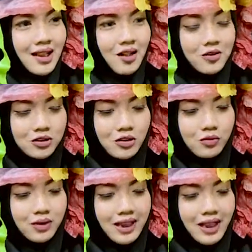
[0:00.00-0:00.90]
Also,
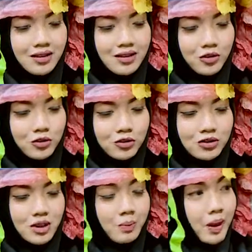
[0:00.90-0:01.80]
we can not
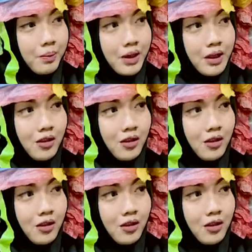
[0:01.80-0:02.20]
using paper,